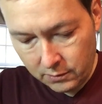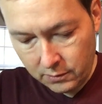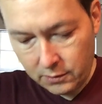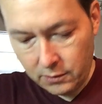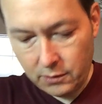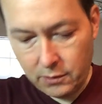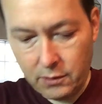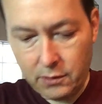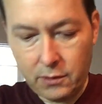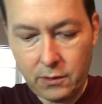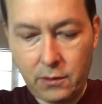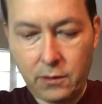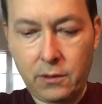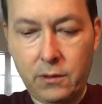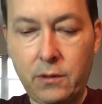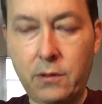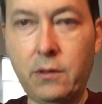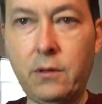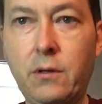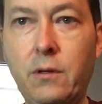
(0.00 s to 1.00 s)
here,
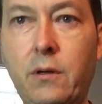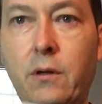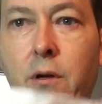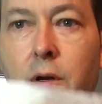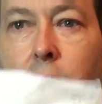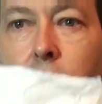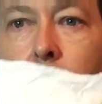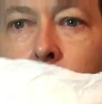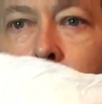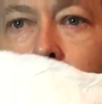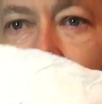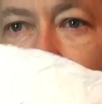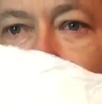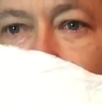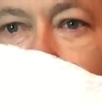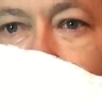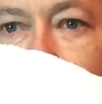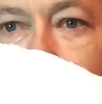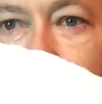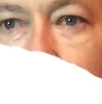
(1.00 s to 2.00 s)
I wrote
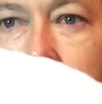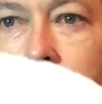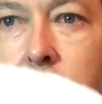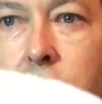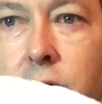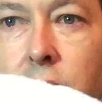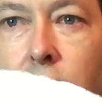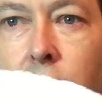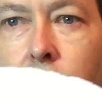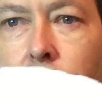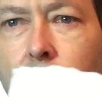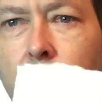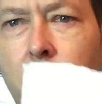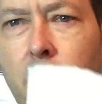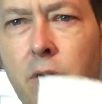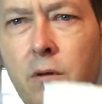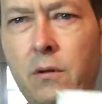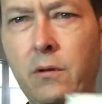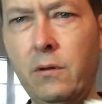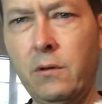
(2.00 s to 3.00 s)
Russ, so
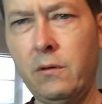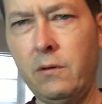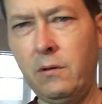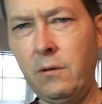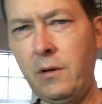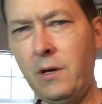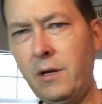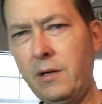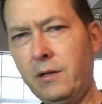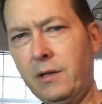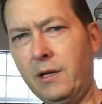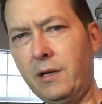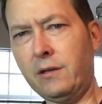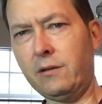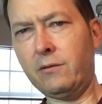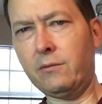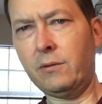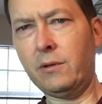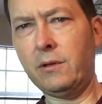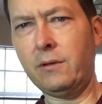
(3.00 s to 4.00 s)
I can't
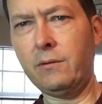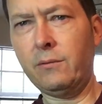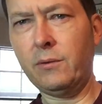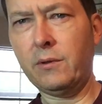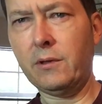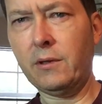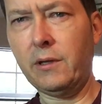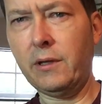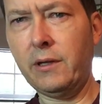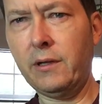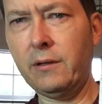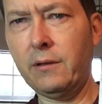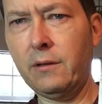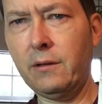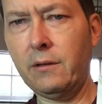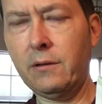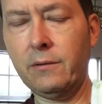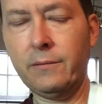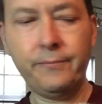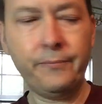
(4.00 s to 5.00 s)
read it with the light
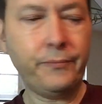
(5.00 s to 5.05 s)
there.